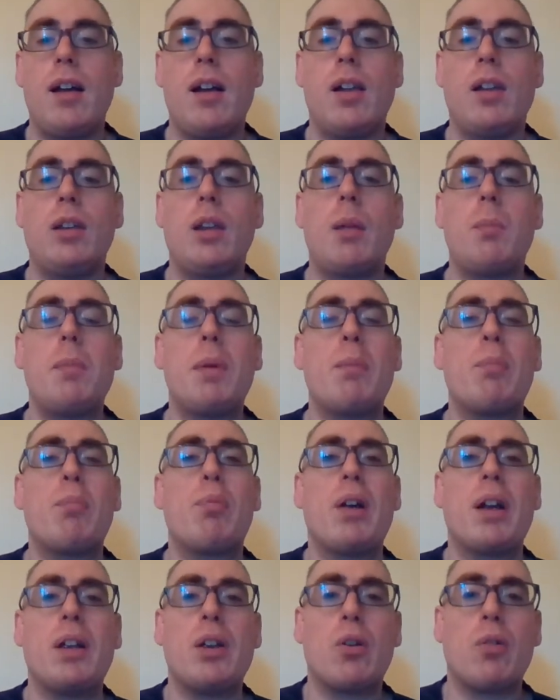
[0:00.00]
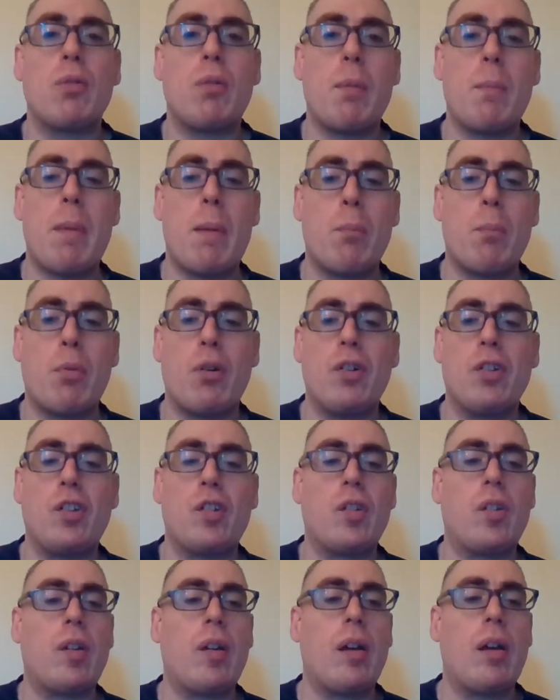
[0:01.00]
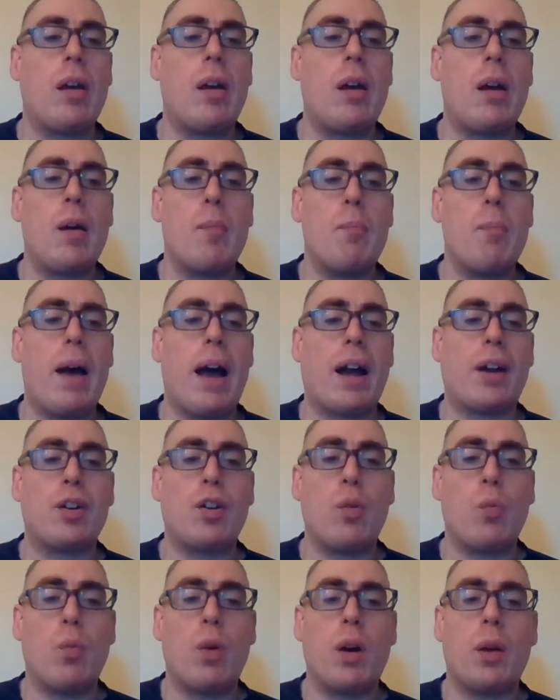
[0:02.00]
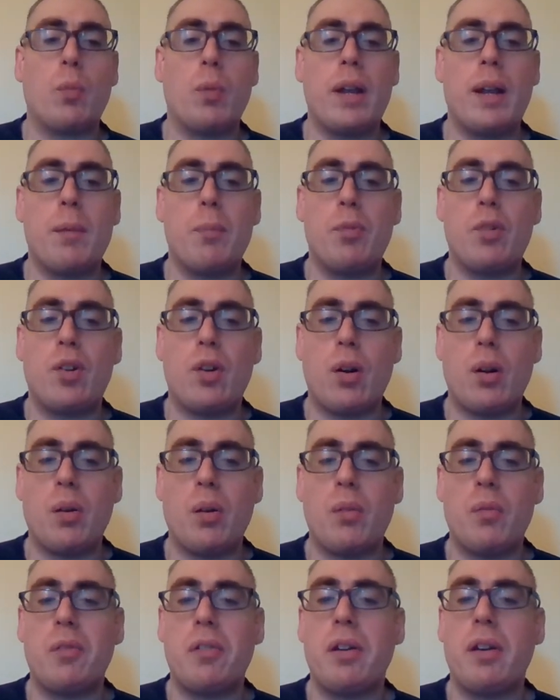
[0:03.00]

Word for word: let me bring your remembrance back to what we observed